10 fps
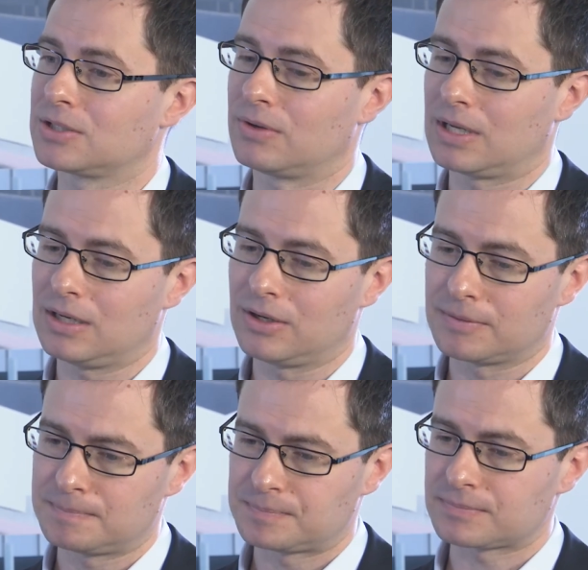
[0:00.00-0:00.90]
So again
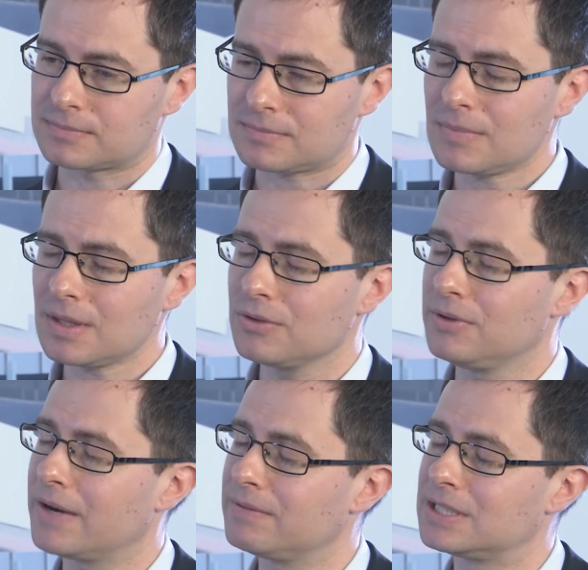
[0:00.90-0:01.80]
here,
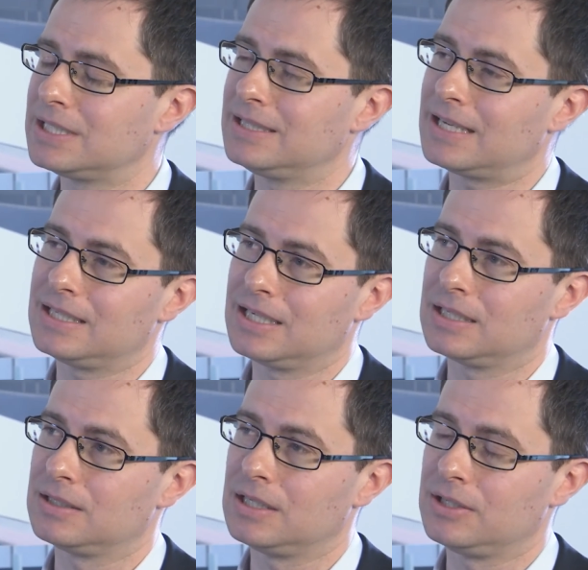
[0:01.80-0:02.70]
we haven't seen that
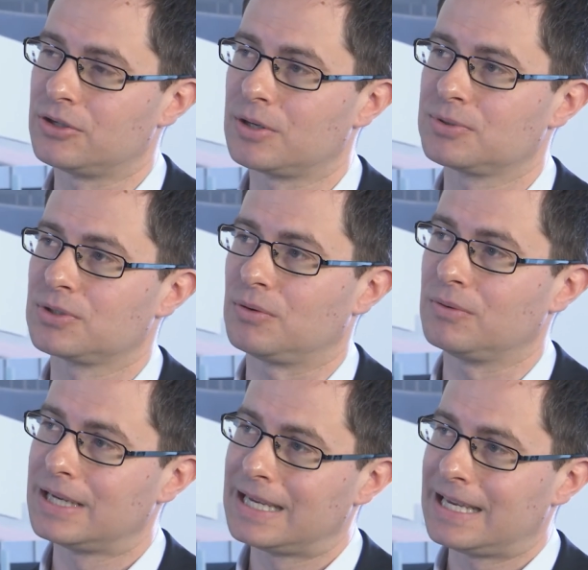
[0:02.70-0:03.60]
yet in Europe,
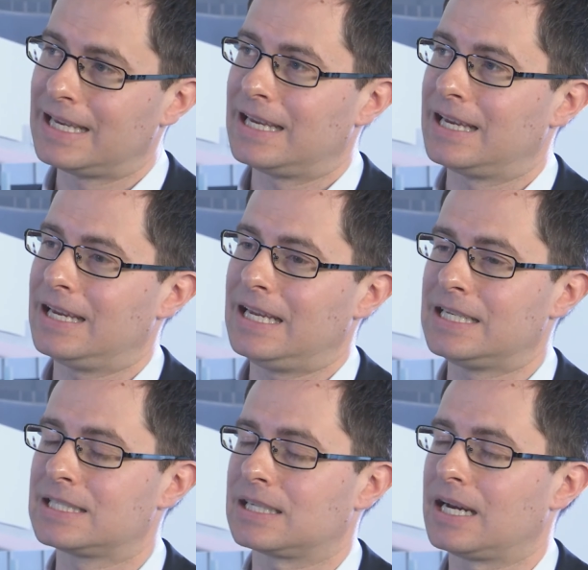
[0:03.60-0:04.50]
so
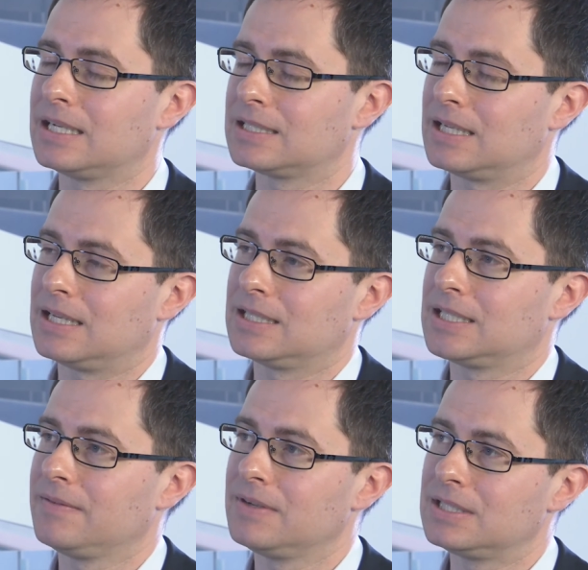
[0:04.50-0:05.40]
any signs that
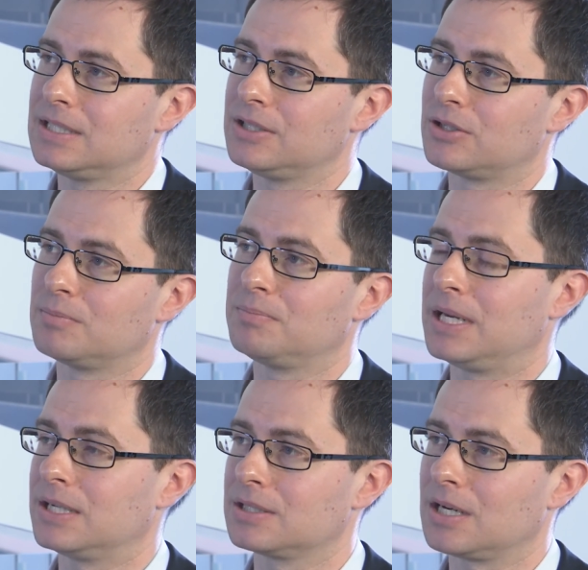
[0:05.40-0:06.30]
activity in Europe
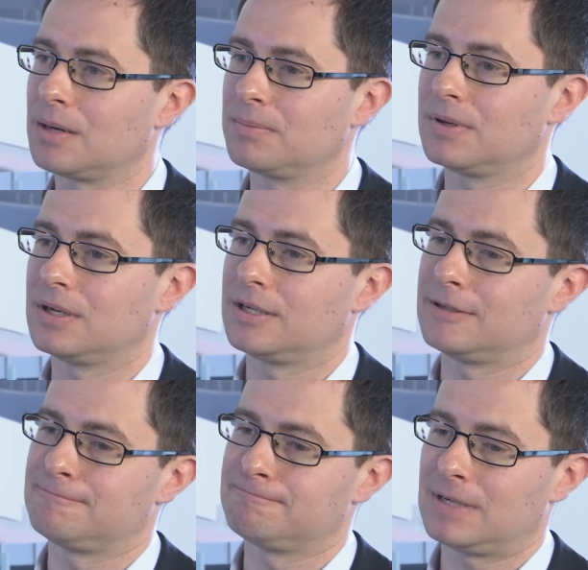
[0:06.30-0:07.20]
picks up
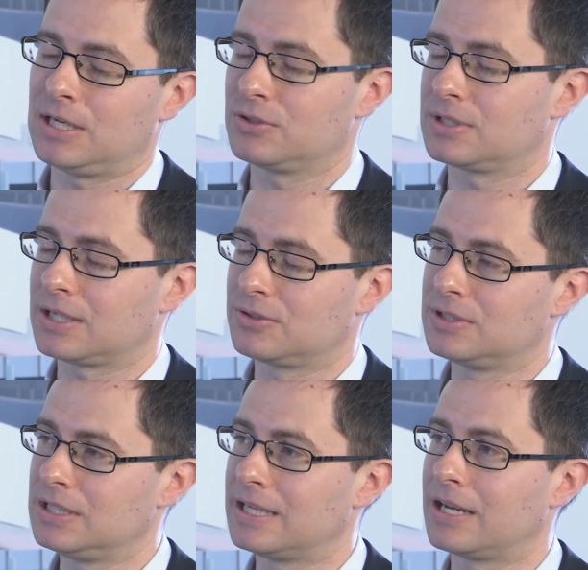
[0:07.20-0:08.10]
and you start to
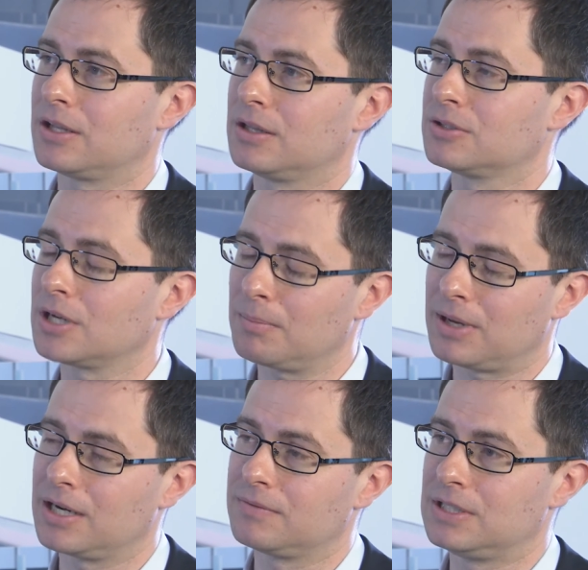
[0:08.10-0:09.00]
see that on the top
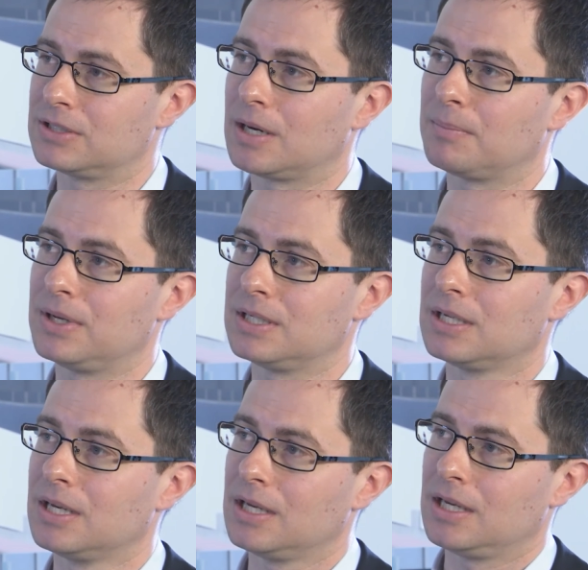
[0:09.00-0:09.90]
line of these
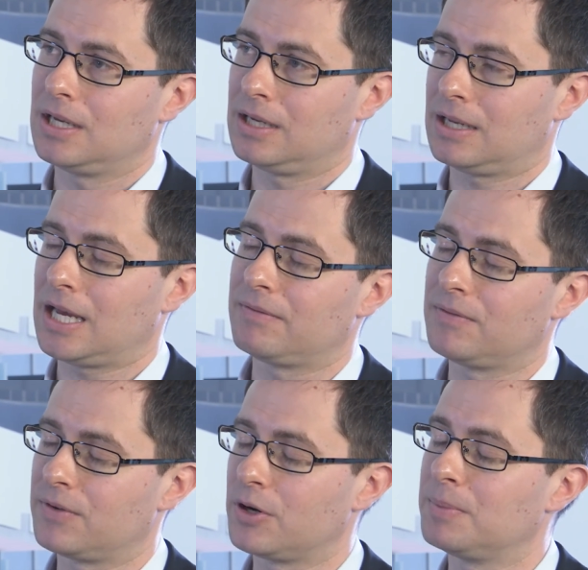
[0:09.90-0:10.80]
companies, it can have
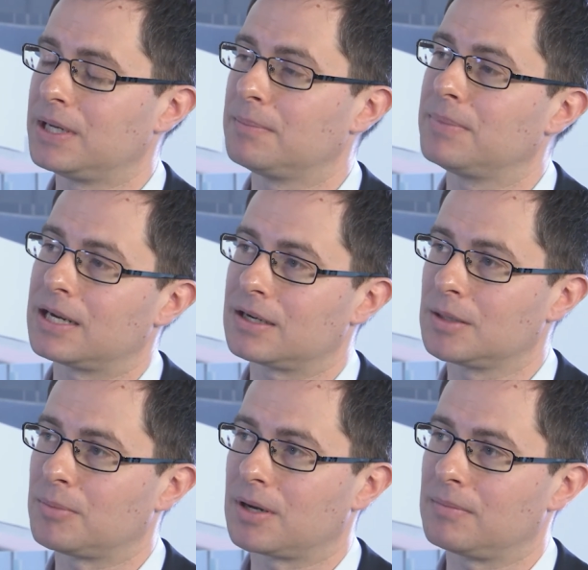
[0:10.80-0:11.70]
a very big impact
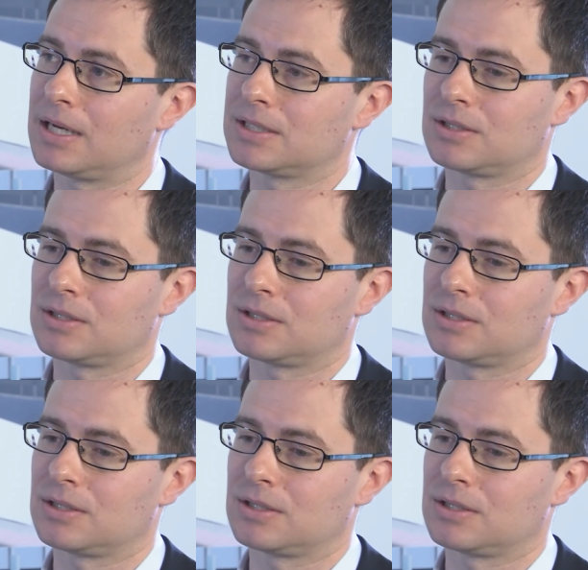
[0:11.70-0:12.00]
on the bottom line.